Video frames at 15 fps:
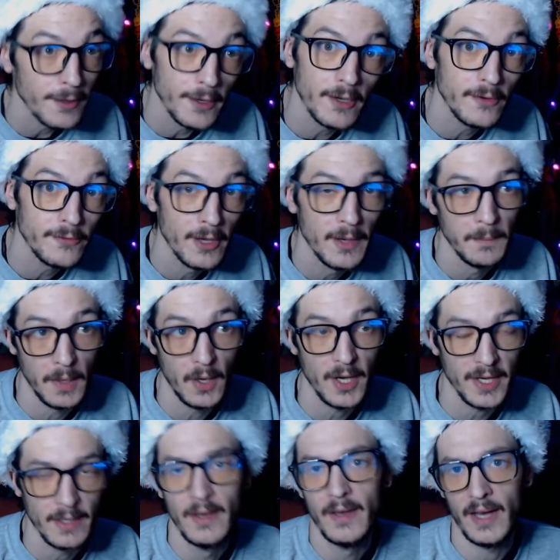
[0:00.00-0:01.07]
of
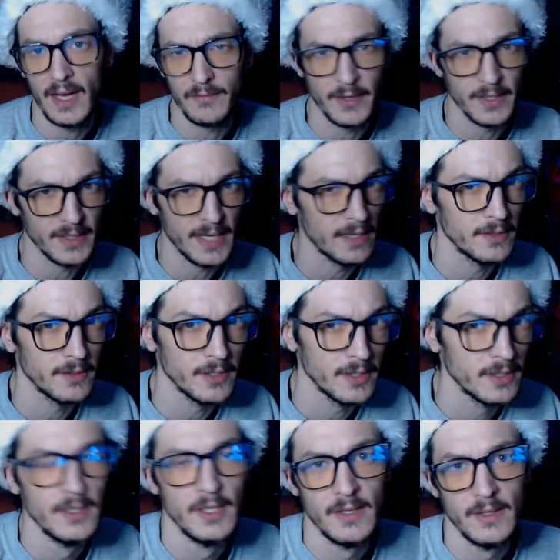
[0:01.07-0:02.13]
my advent
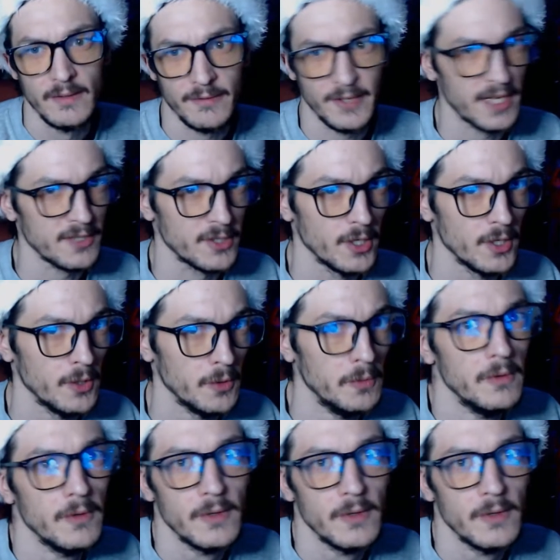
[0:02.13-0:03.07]
calendar fiasco,